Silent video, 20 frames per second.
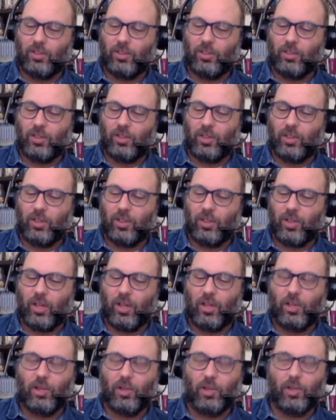
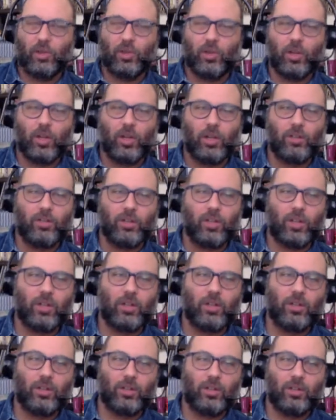unlearn all of that
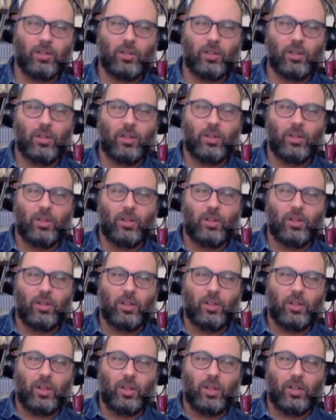
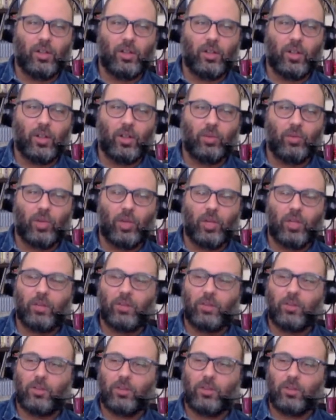and
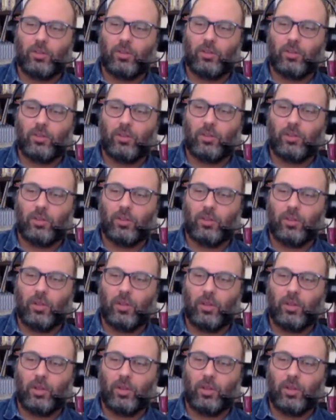write.
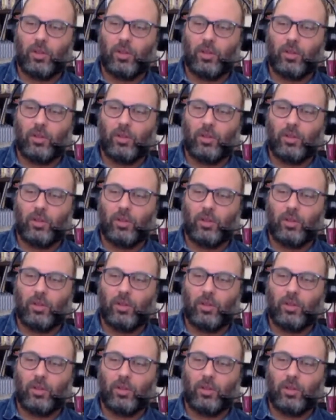Uh,